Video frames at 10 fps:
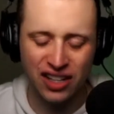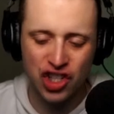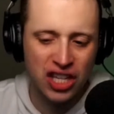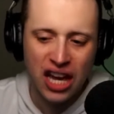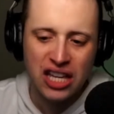It's
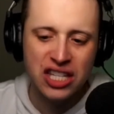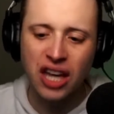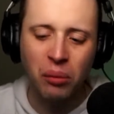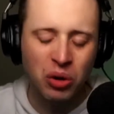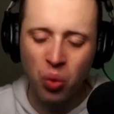just
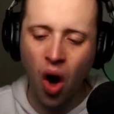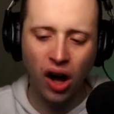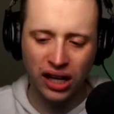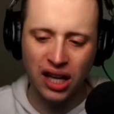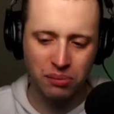someone
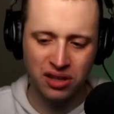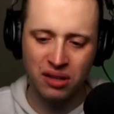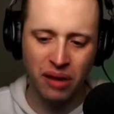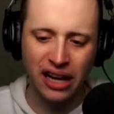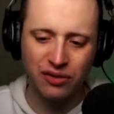walking up to the
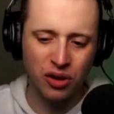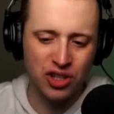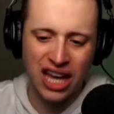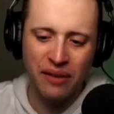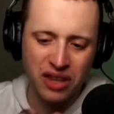microphone and
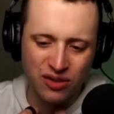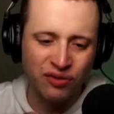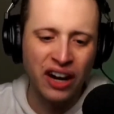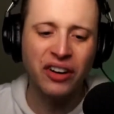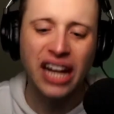just having this
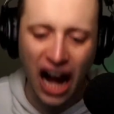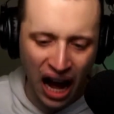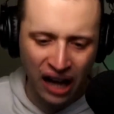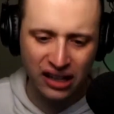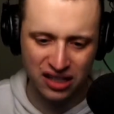very
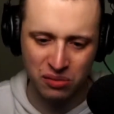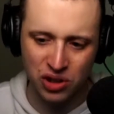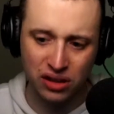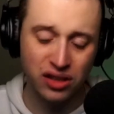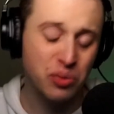honest
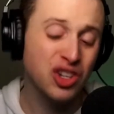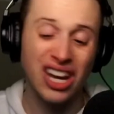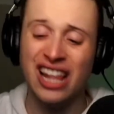musical expression.